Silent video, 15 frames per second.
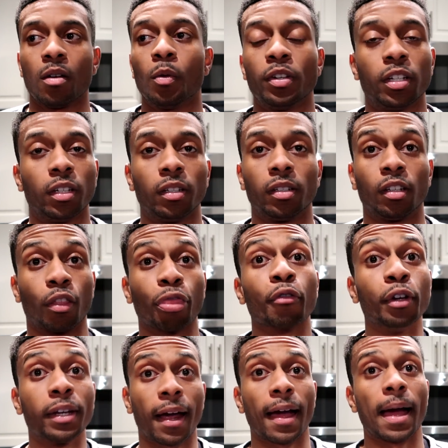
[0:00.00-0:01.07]
which is
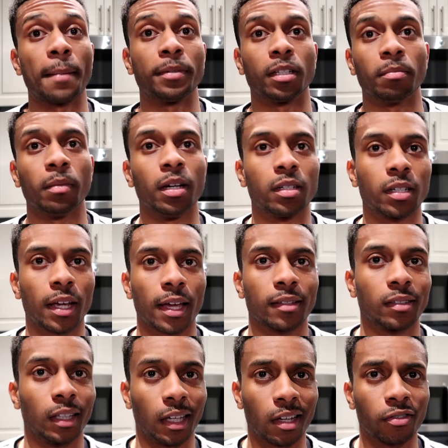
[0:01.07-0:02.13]
3 times as much
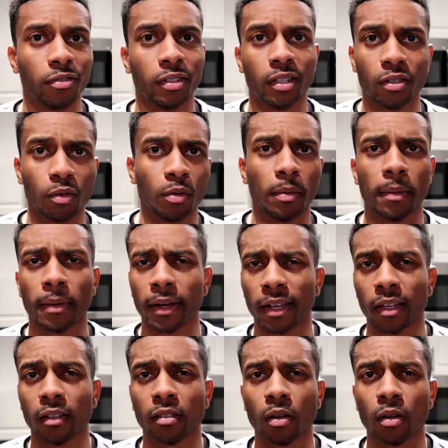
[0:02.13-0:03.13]
as the interest that you would be paying.